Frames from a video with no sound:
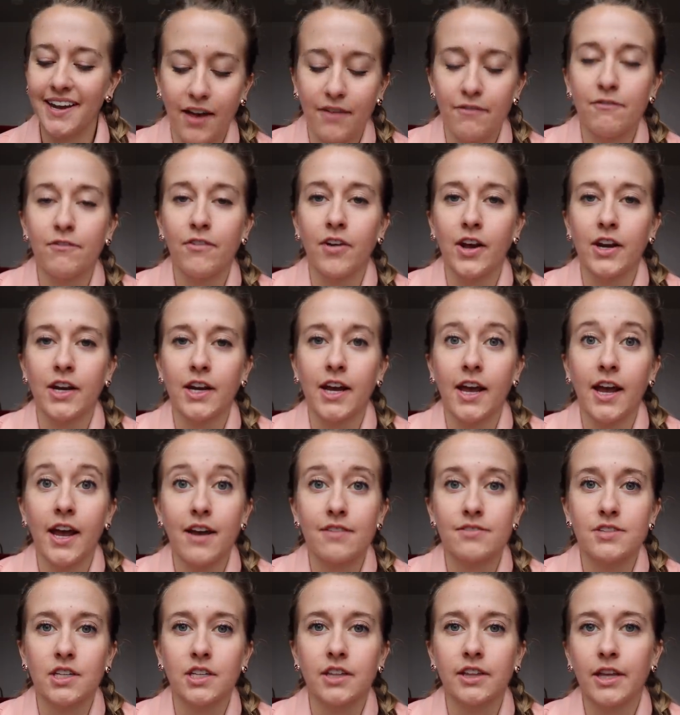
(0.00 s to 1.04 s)
I'm finding I
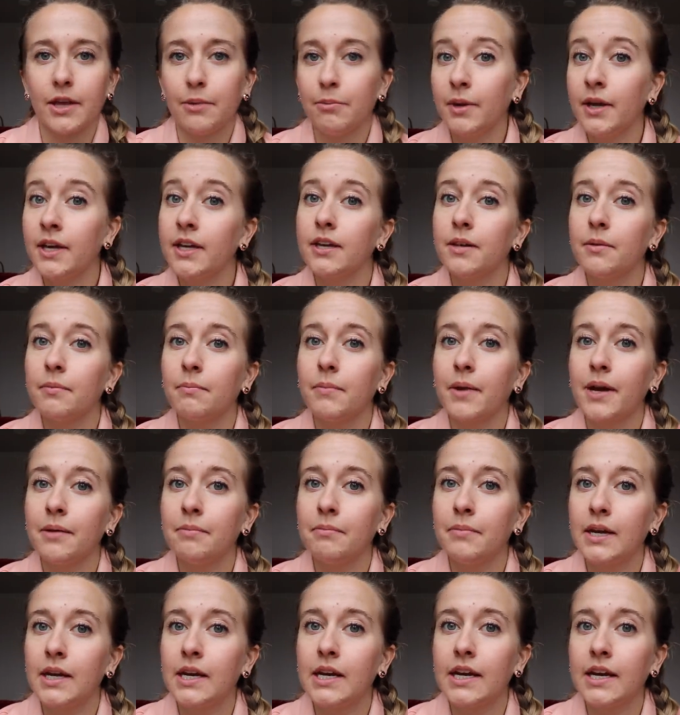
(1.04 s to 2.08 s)
have to limit my
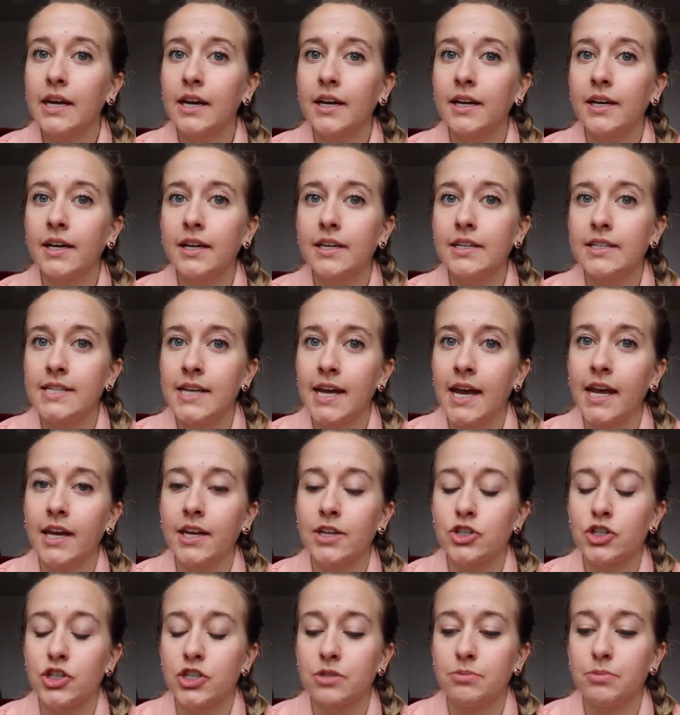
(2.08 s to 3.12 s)
media
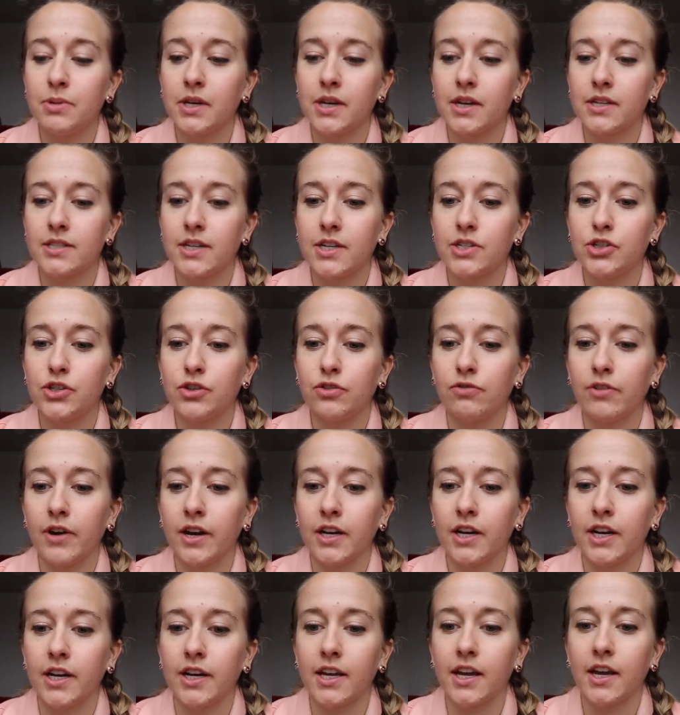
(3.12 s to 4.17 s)
intake just because I do
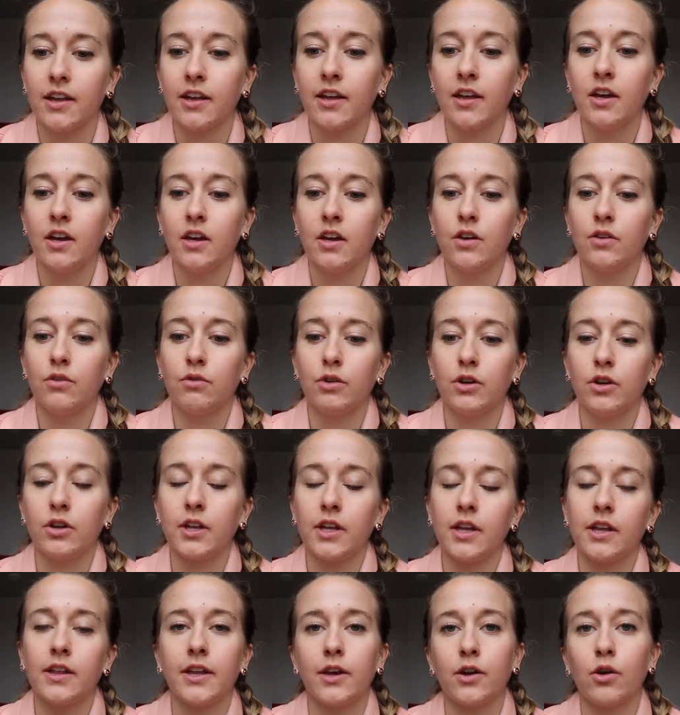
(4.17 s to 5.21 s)
find I get
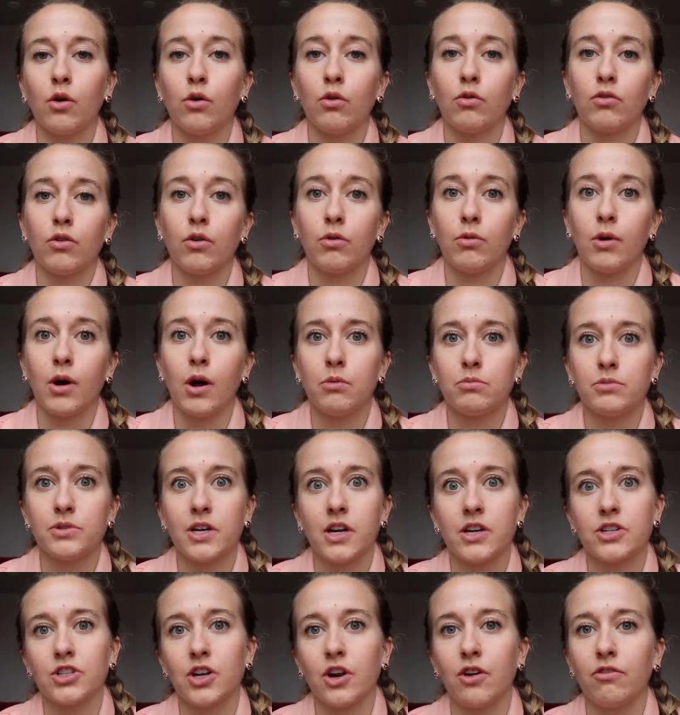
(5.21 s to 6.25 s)
really like overwhelmed and
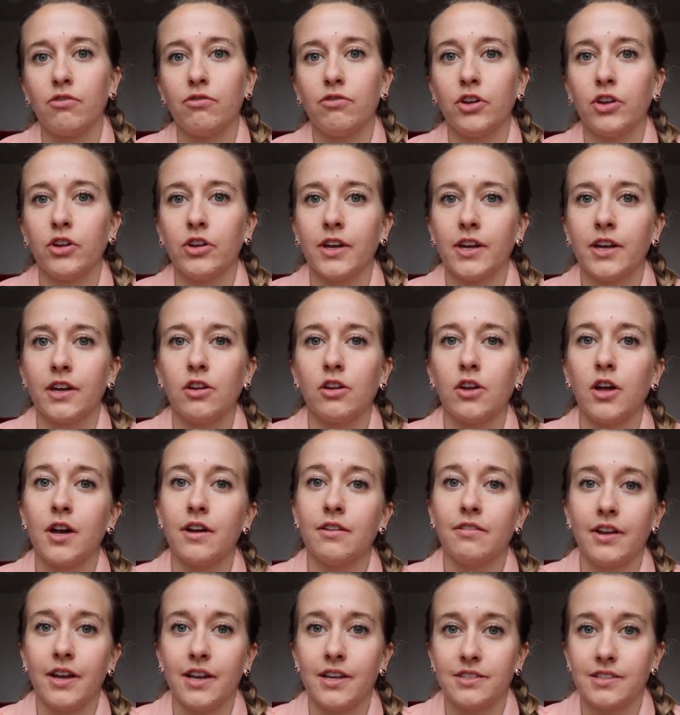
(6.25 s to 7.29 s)
I start feeling a lot
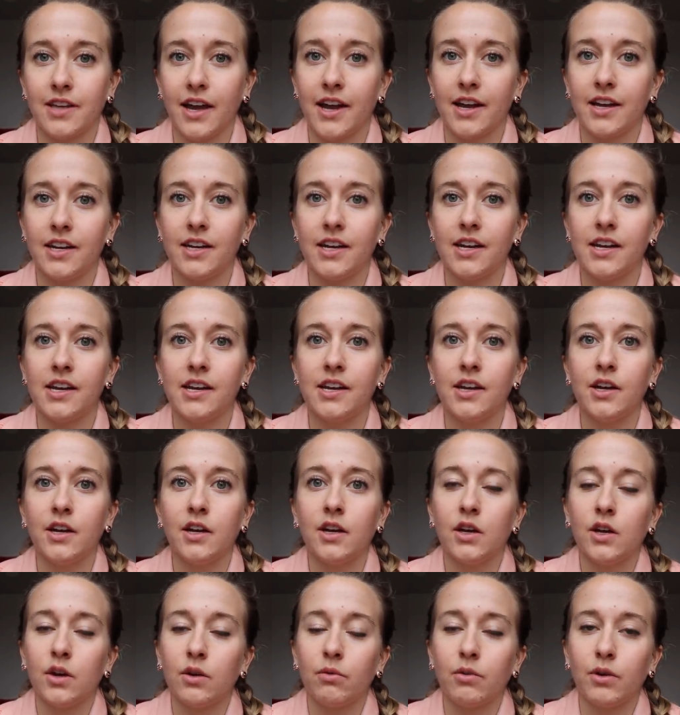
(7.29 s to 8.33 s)
of anxiety
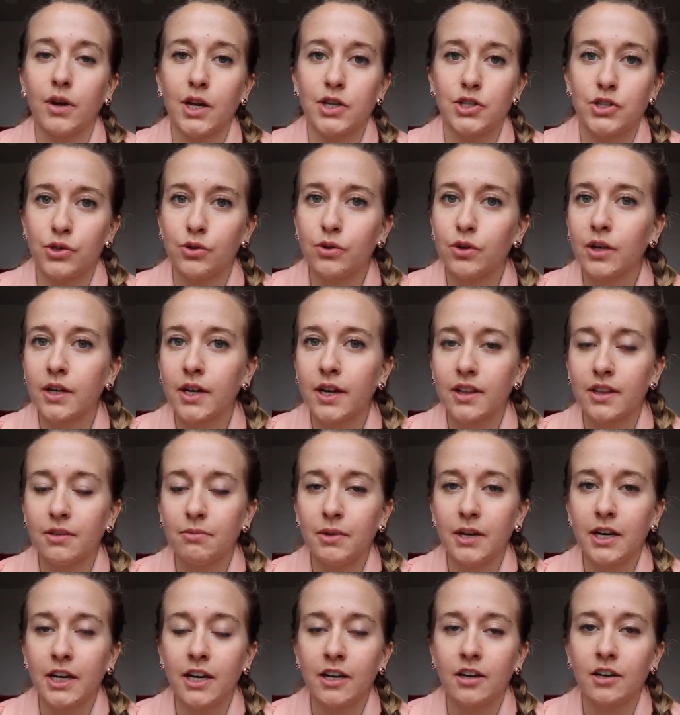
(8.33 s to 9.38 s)
when I do look at the
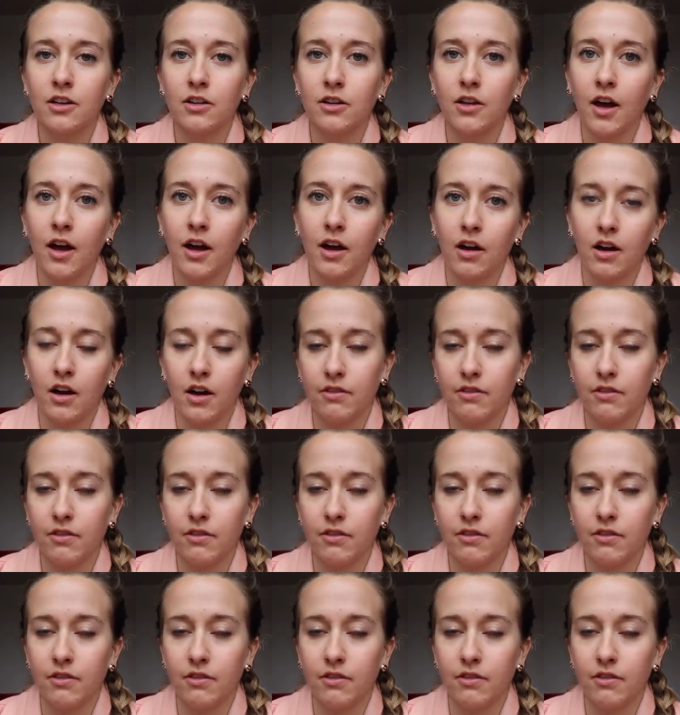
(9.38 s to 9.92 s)
media a lot.